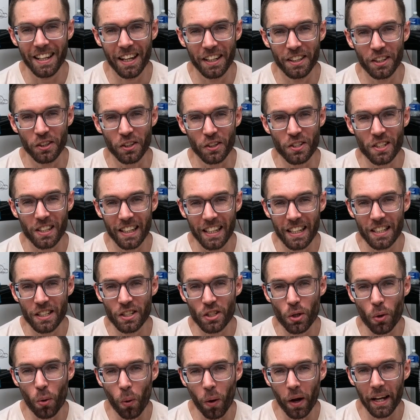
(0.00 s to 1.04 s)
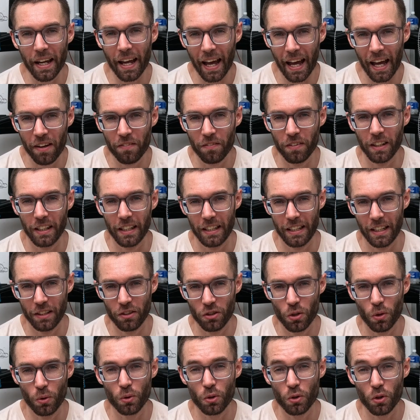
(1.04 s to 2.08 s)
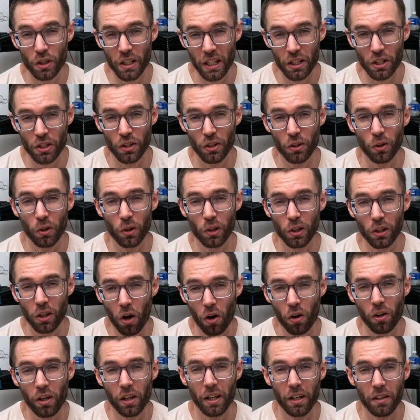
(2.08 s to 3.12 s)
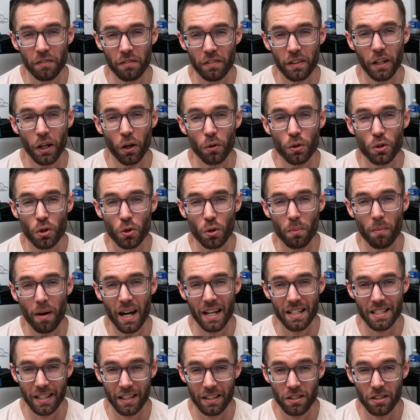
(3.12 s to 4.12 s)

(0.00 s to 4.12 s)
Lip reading: Daniels leans quite heavily into traditional longer VO2 max